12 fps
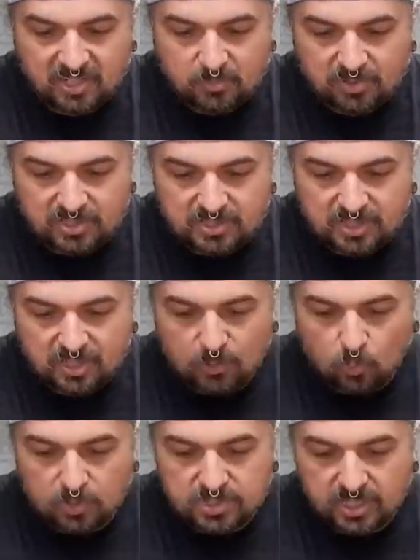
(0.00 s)
But
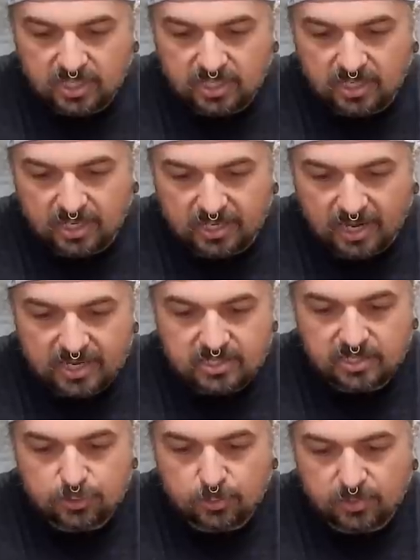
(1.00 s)
once again, a nice
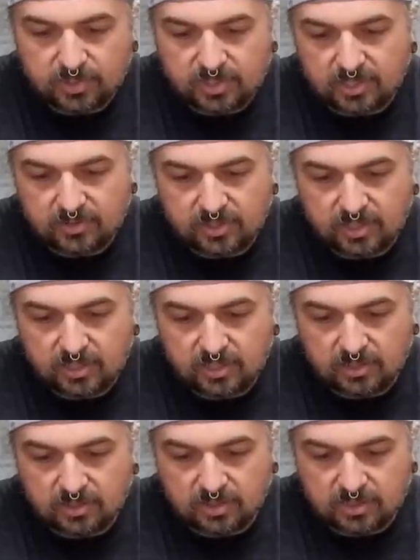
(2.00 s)
instrument that I
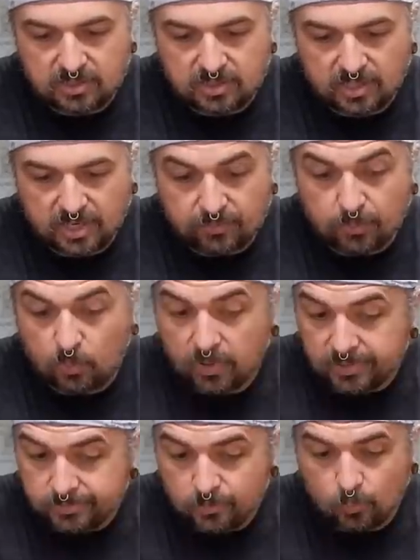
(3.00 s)
think that
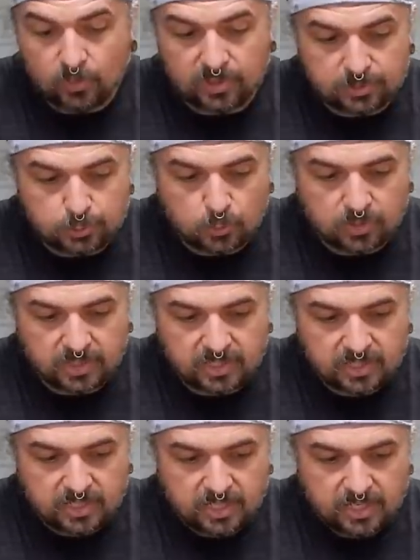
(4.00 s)
everyone will enjoy,
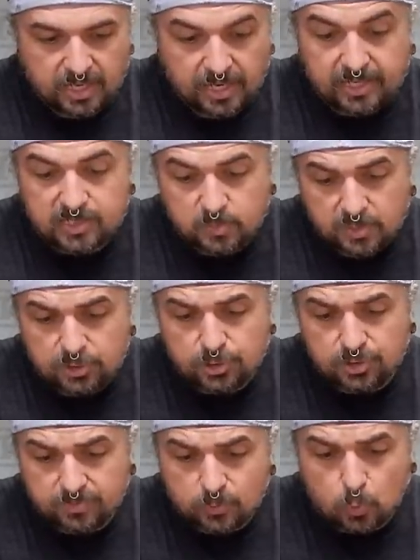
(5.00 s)
and is
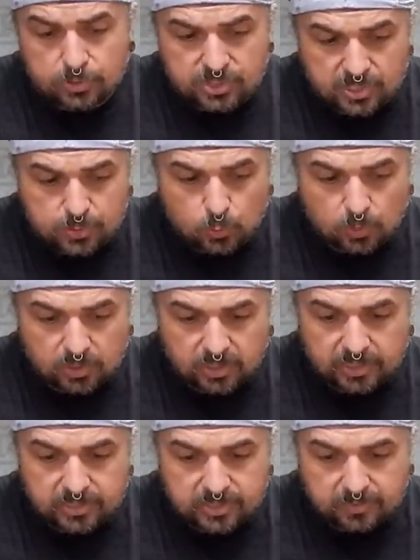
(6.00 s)
mentioned, of course,
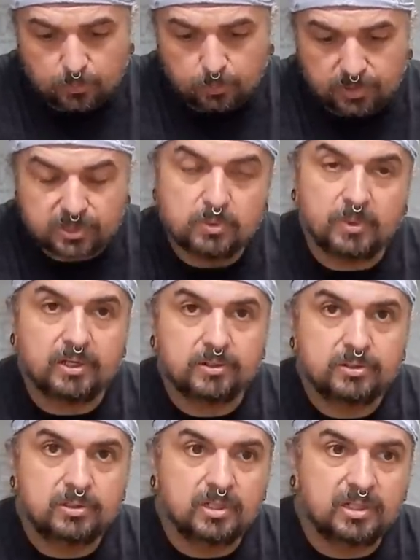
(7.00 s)
historically in several books
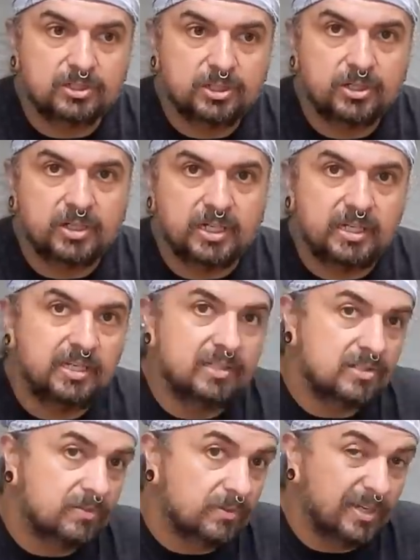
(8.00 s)
about Cherokee Indians.